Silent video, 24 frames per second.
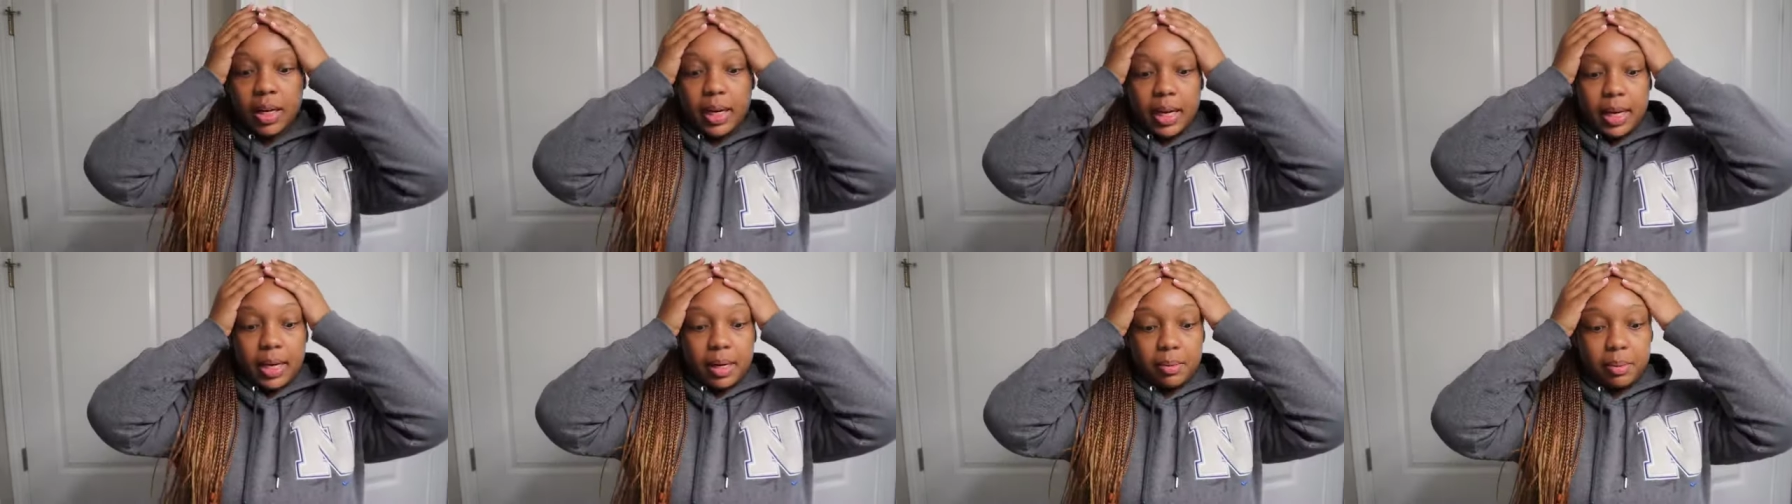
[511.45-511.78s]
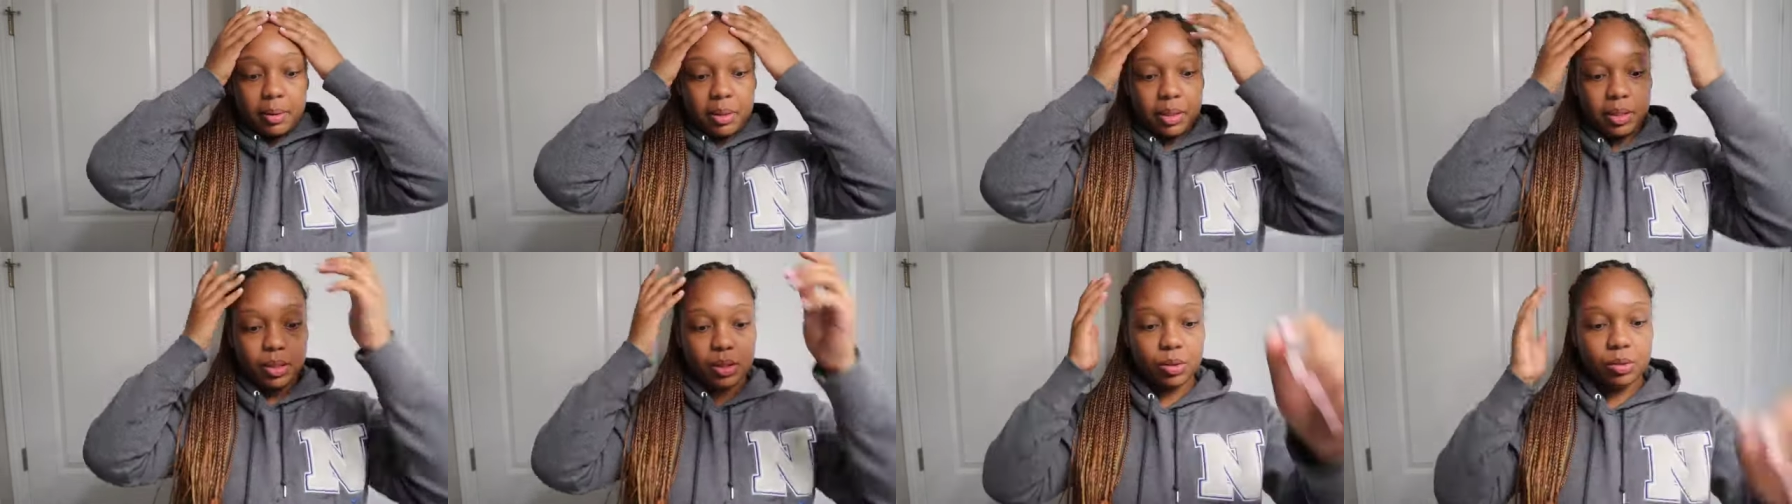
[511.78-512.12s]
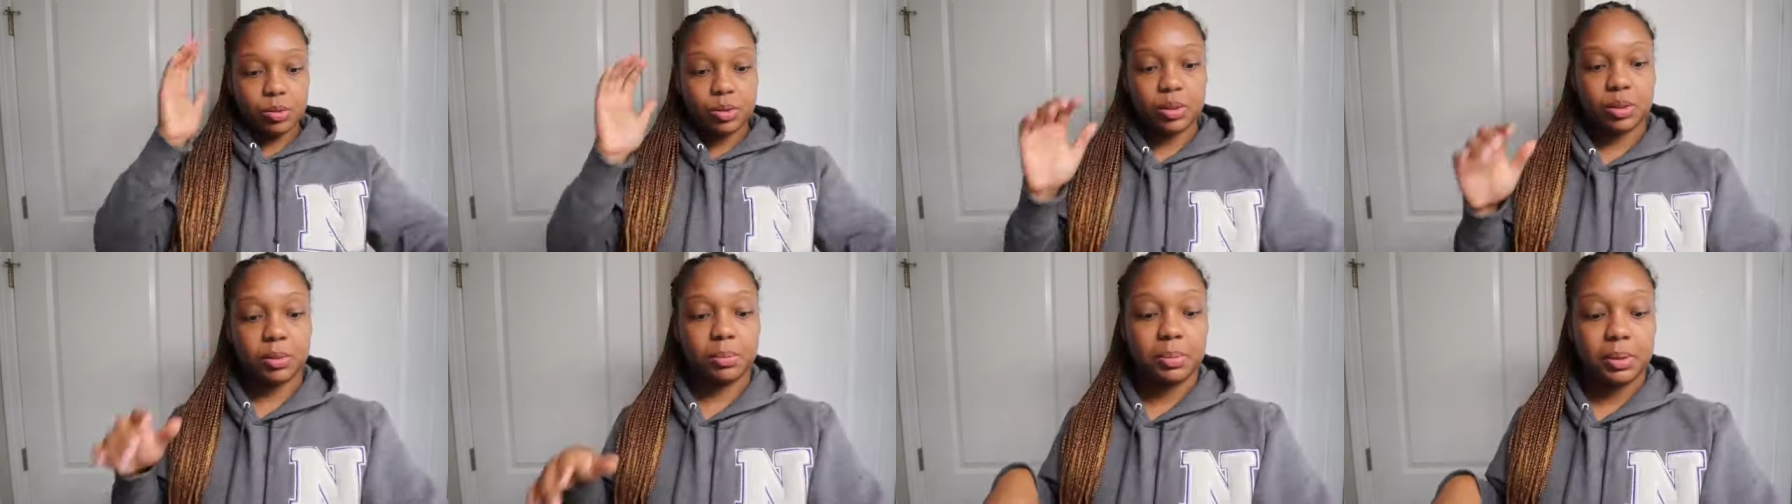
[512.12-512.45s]
and i'm going to
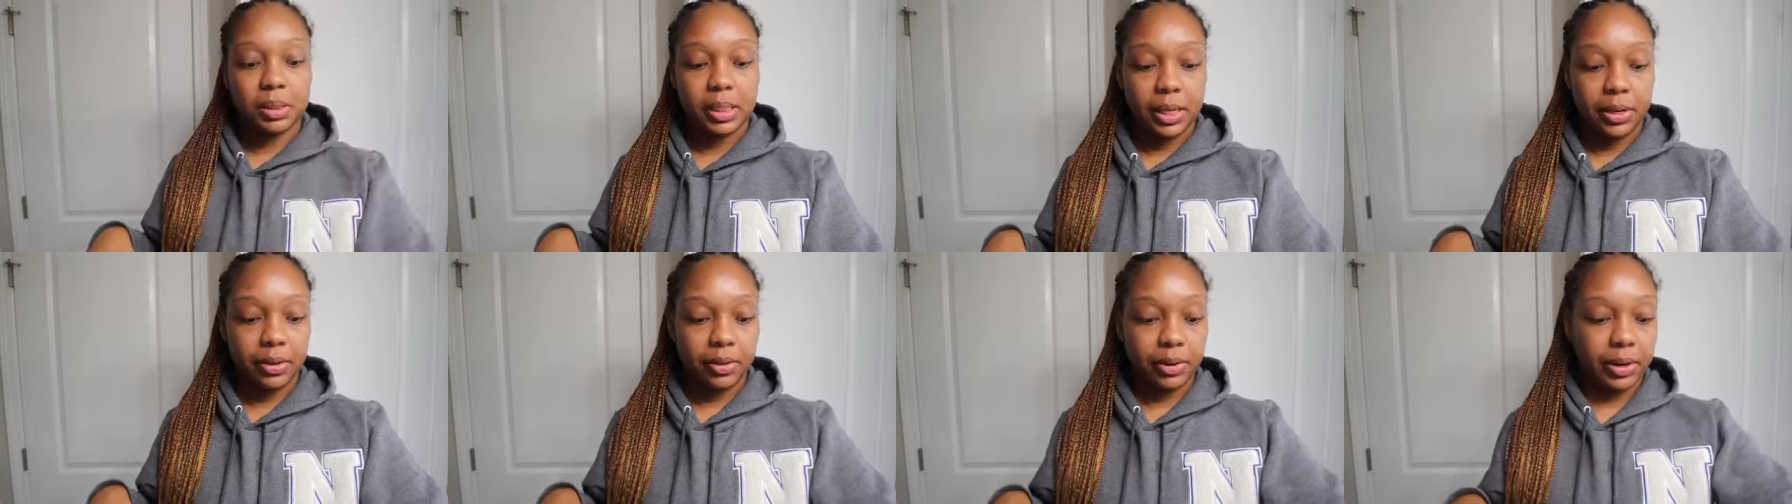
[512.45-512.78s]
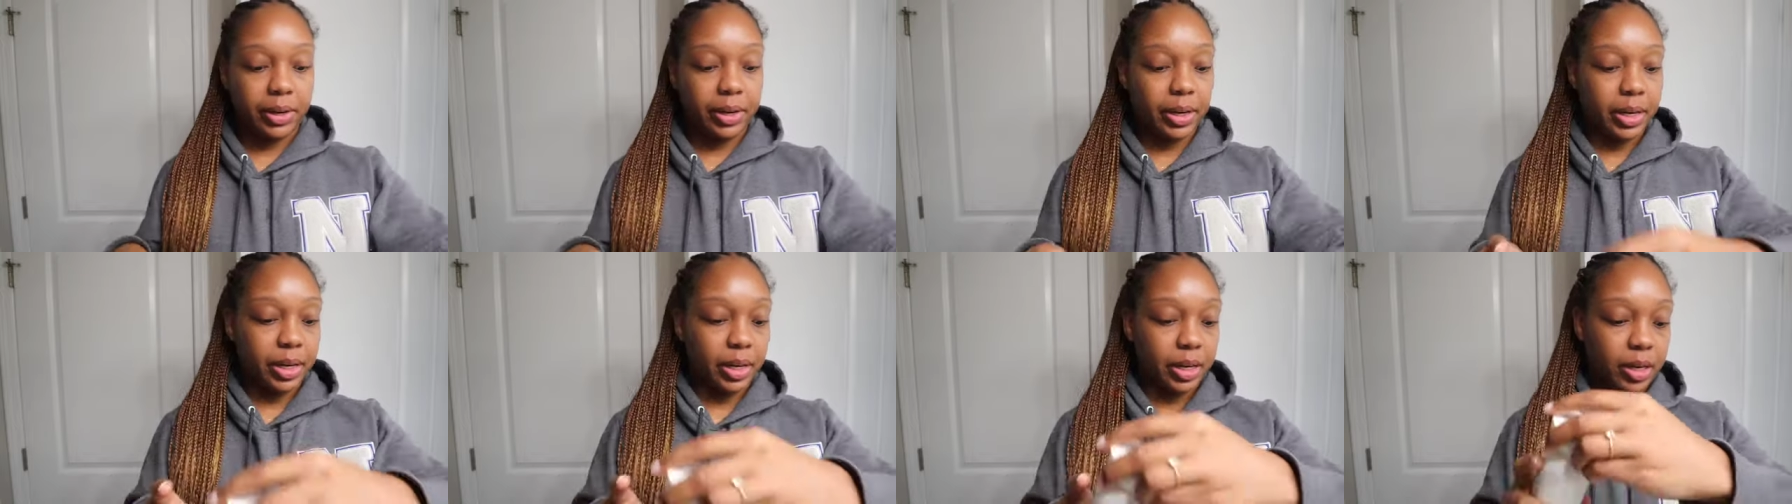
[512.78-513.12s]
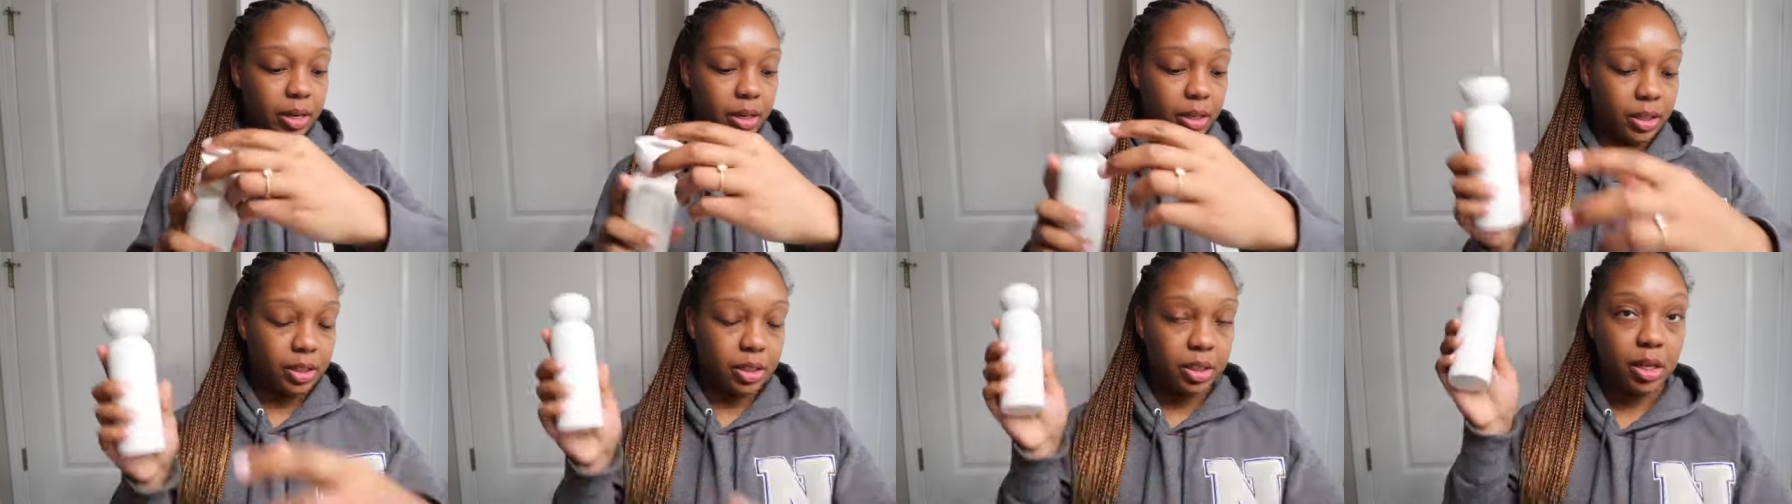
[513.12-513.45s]
use some
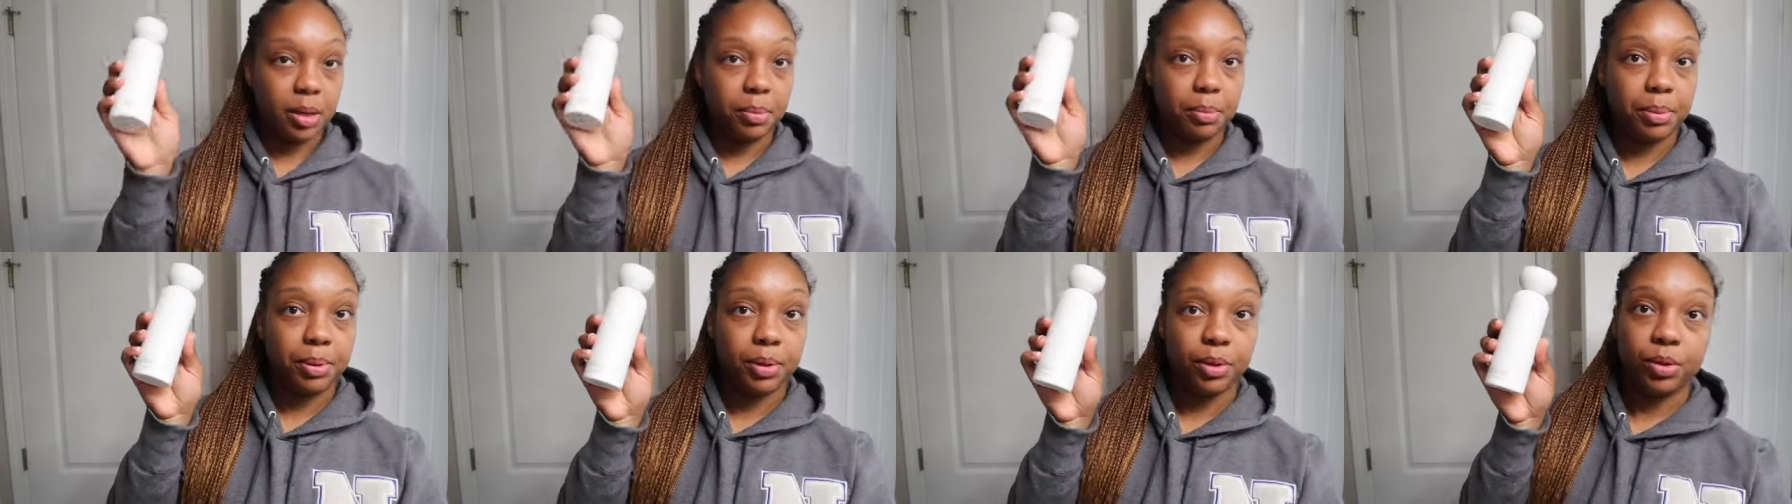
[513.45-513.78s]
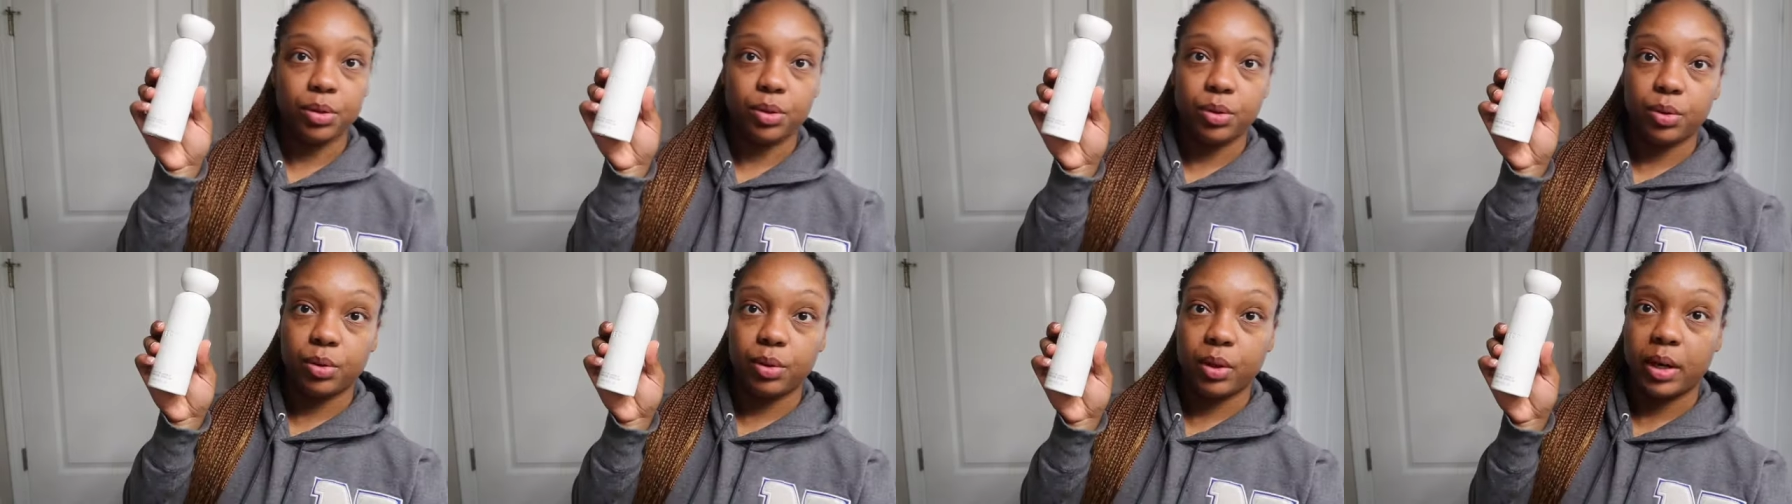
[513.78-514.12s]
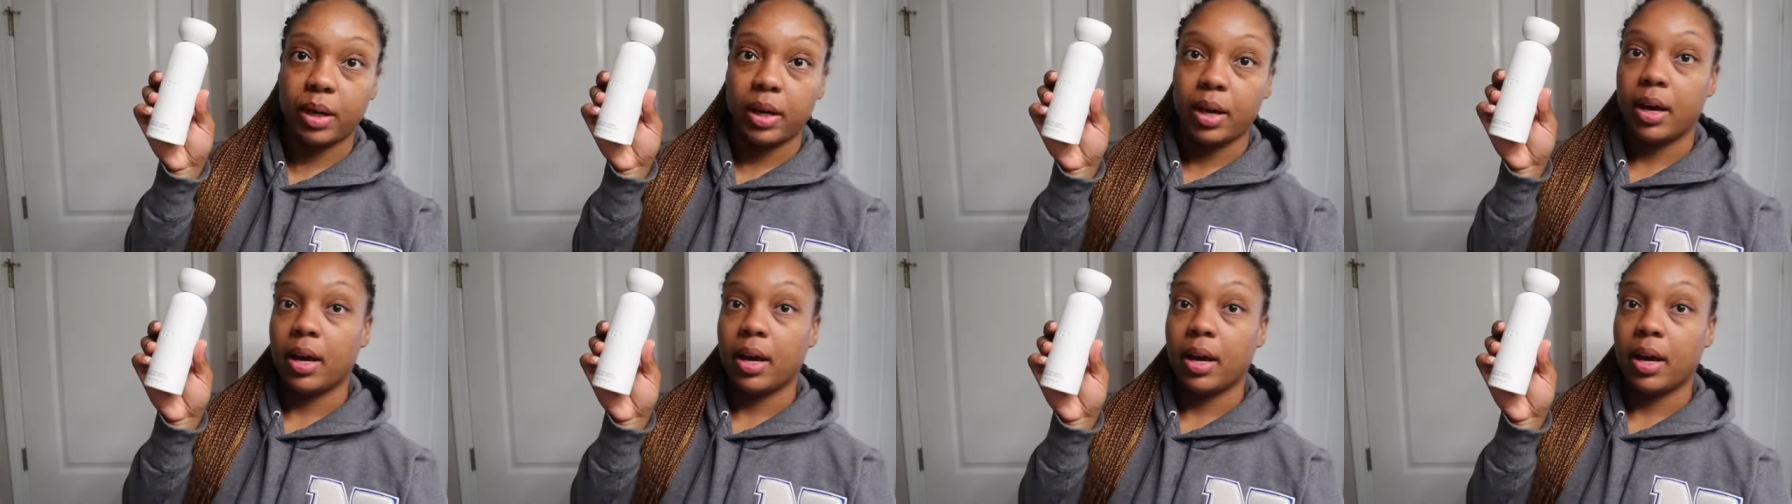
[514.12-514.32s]
sacred shampoo